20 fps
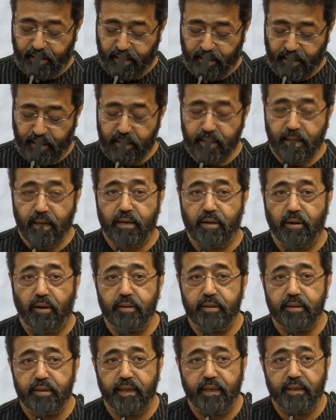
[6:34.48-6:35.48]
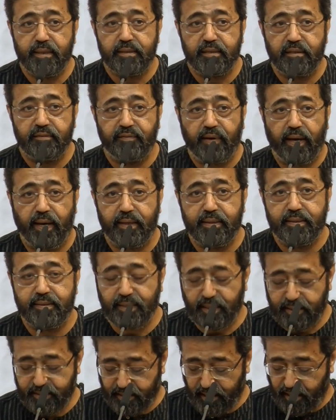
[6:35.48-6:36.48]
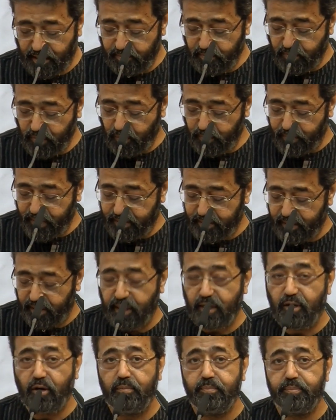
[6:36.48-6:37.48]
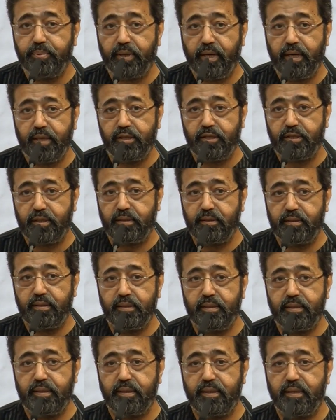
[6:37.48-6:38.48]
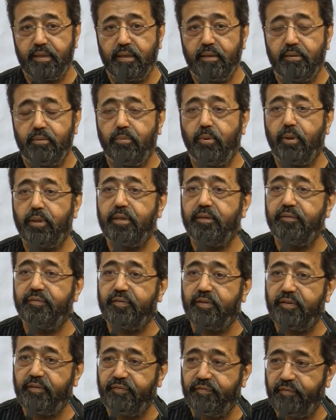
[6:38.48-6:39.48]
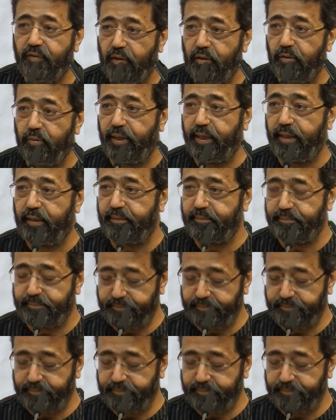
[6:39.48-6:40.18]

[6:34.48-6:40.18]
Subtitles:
In the context of accessing momentary comprehensions, what if the following?